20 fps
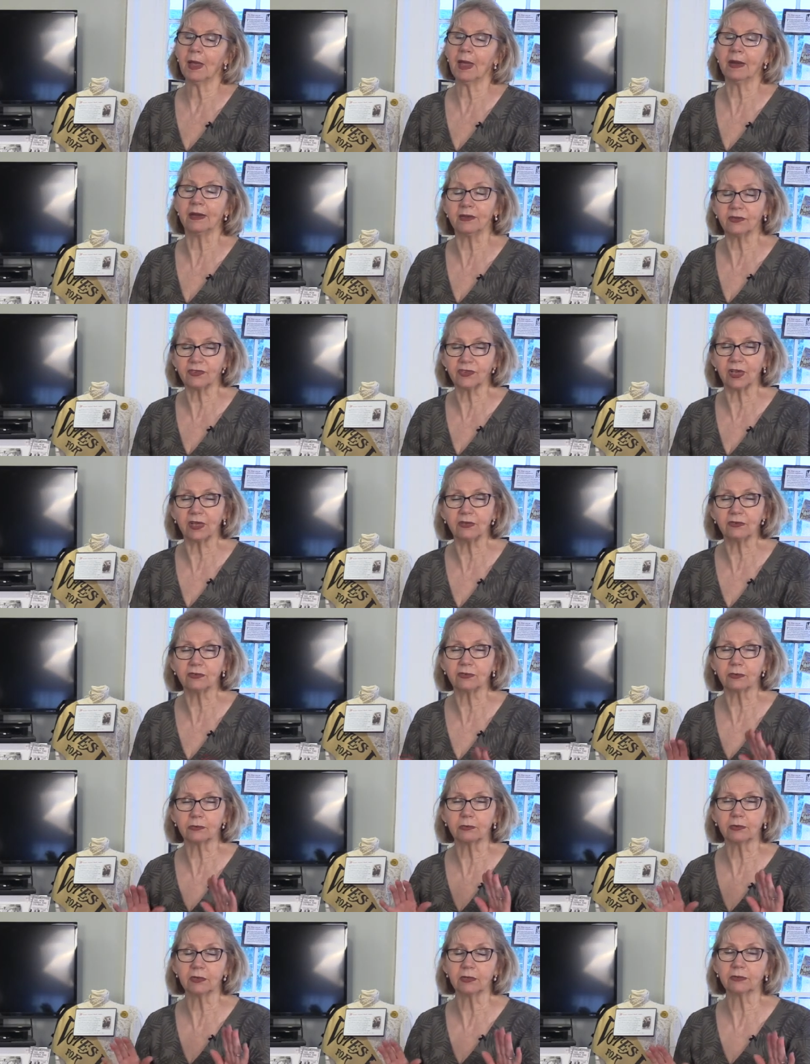and it changed
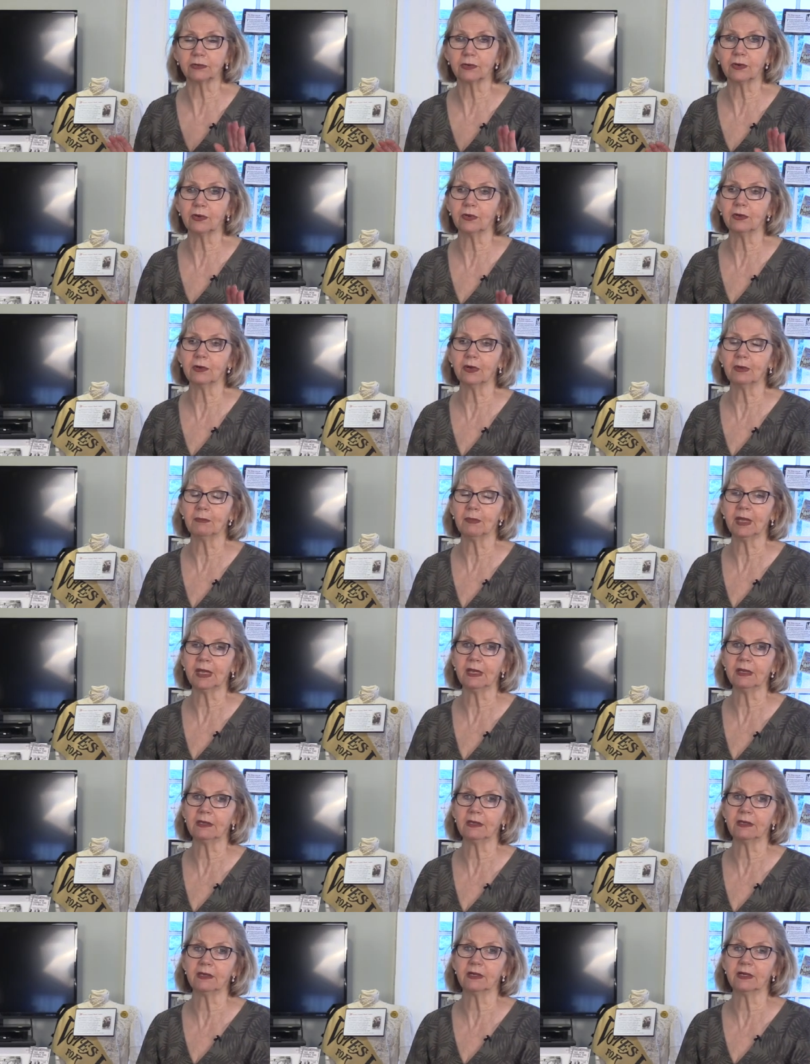the world order. It
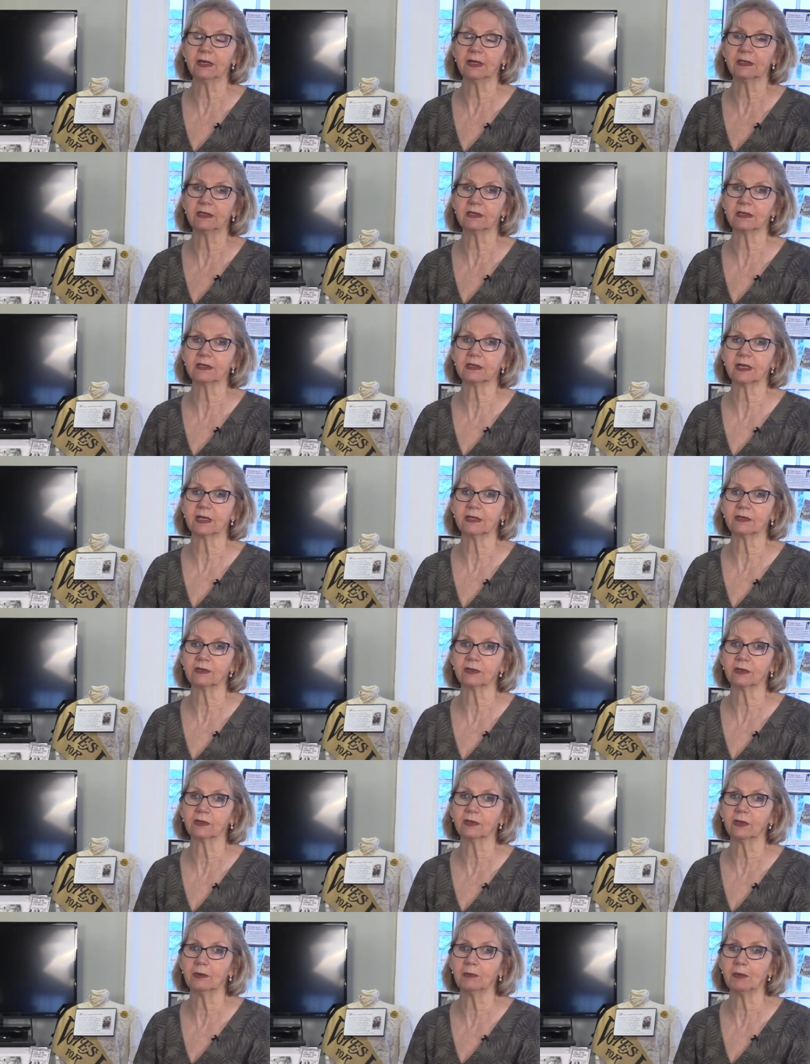made the United States
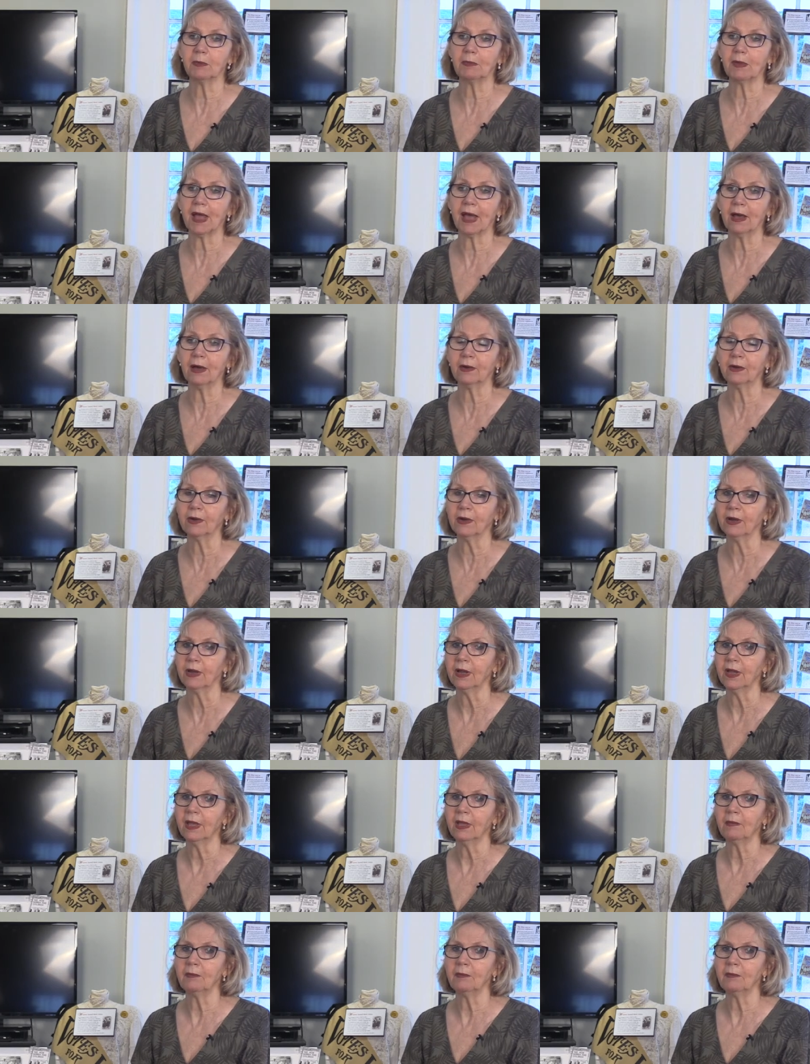a global power.